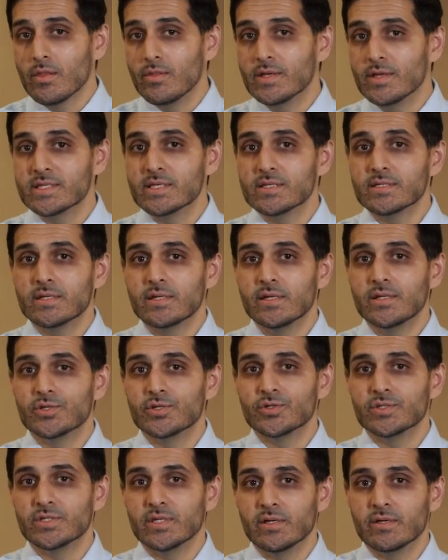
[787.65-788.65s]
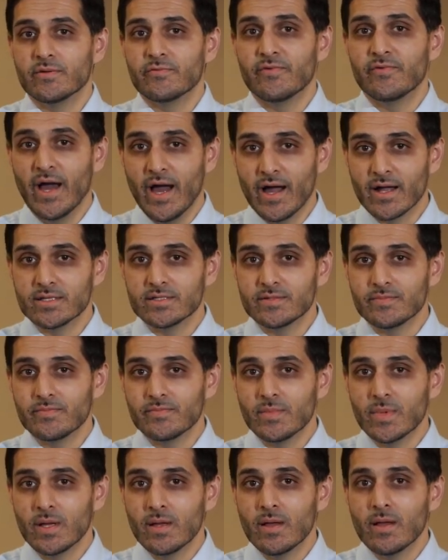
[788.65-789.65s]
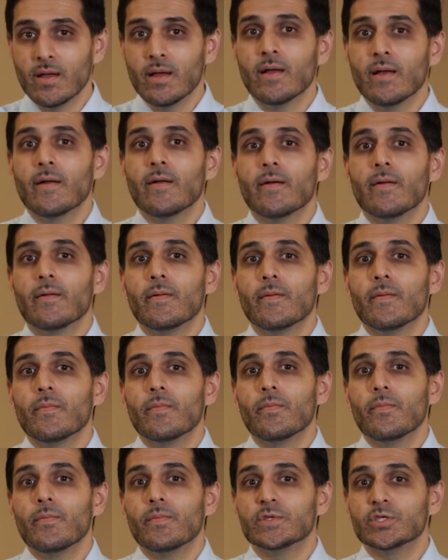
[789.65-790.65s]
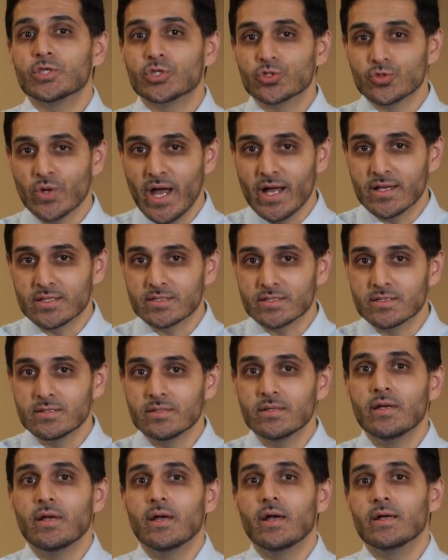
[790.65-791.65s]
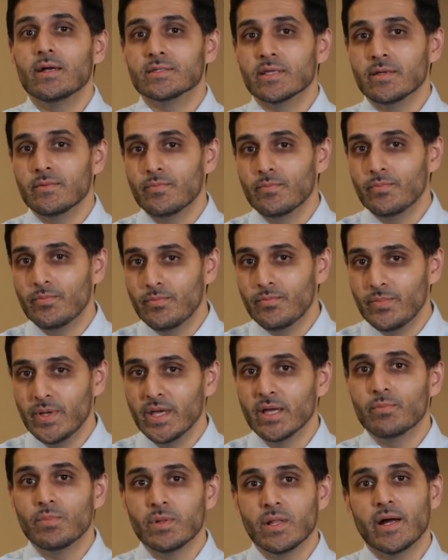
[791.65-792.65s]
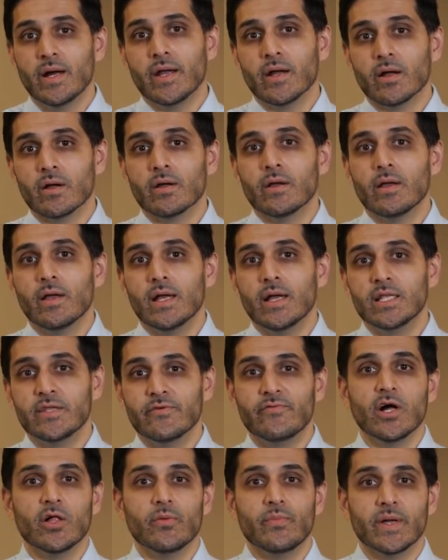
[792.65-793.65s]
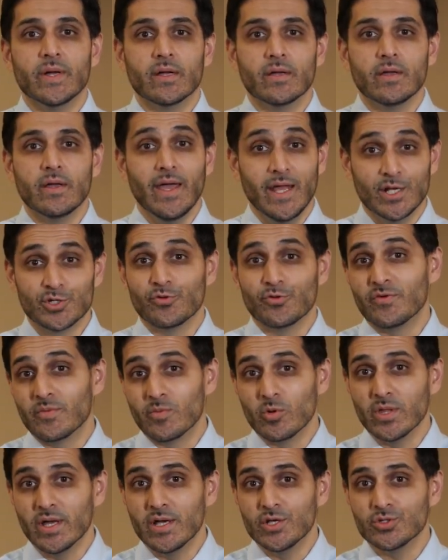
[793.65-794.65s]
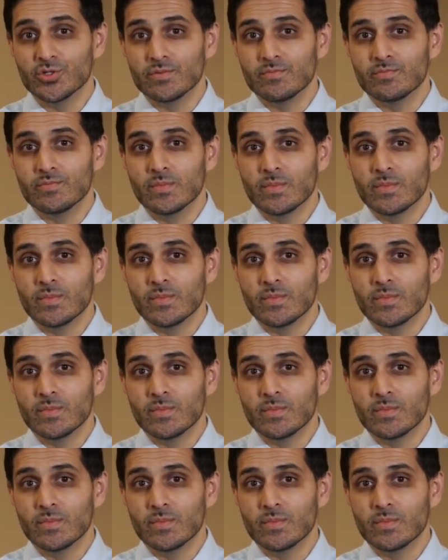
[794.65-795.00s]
This is an interesting fact. Stress is a big player in developing atrial fibrillation.